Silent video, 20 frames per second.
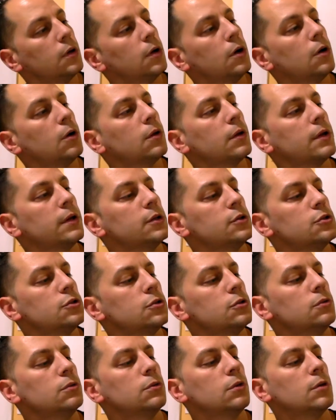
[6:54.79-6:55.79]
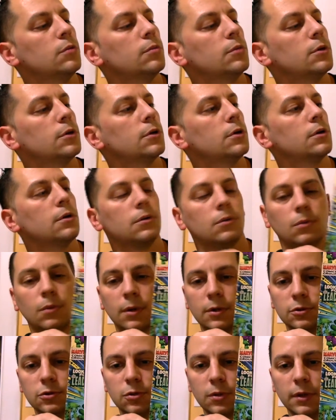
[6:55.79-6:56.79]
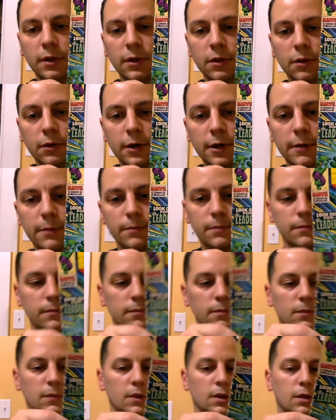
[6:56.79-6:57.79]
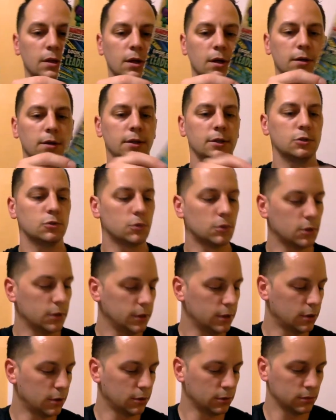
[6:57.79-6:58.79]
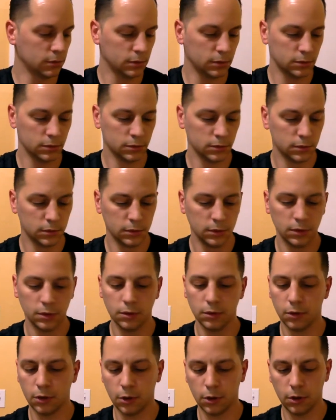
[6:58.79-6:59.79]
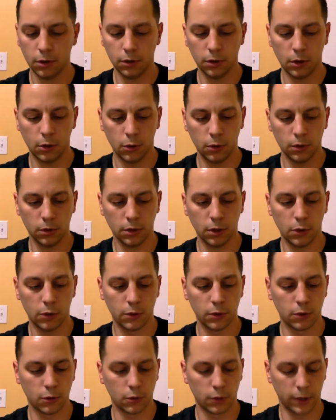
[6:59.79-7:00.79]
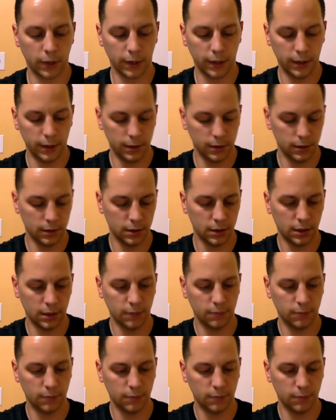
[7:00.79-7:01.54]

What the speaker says: Hulk issue number 123. And these were, you know, all lower grade. I